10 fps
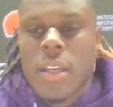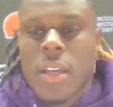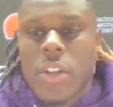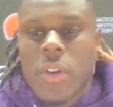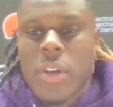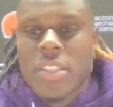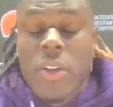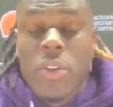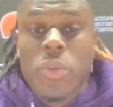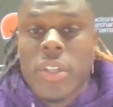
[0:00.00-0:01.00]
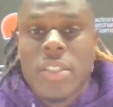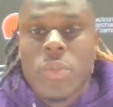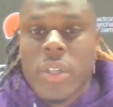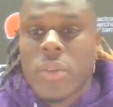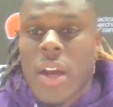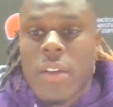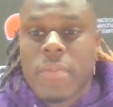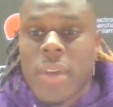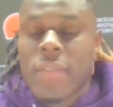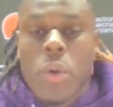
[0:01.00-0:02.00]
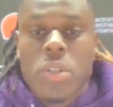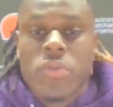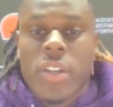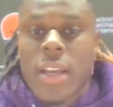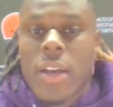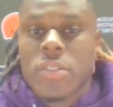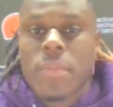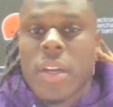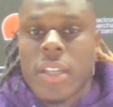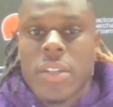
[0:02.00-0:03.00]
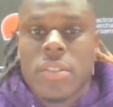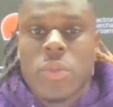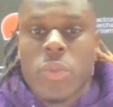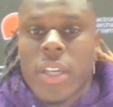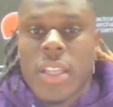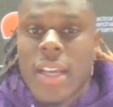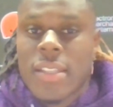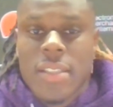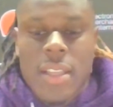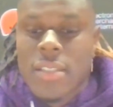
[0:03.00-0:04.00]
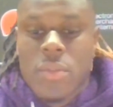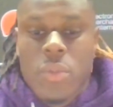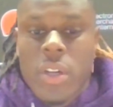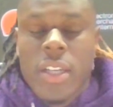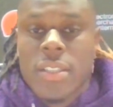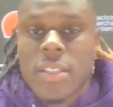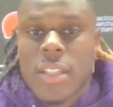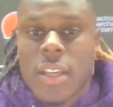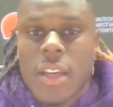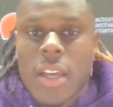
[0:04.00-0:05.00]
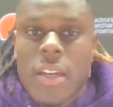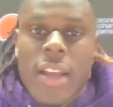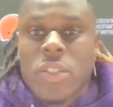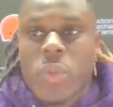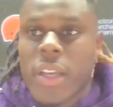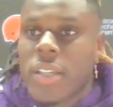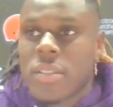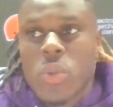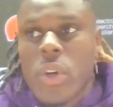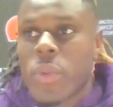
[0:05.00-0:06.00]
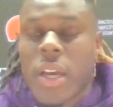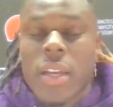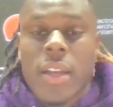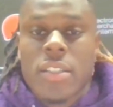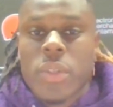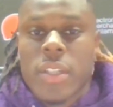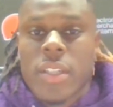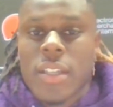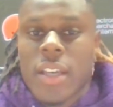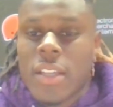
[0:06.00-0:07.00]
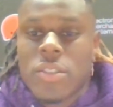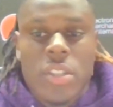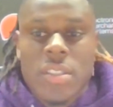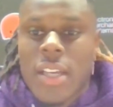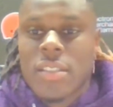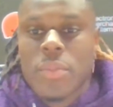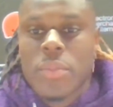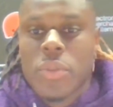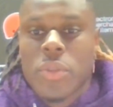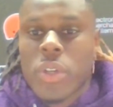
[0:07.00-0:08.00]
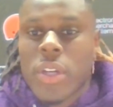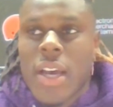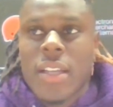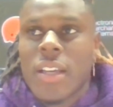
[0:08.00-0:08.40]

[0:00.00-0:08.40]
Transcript: You know, it doesn't matter who it is. Our main focus right now is the Buccaneers this week, and that's what it is. Next week is whoever we got next week, and it's just that simple. We're not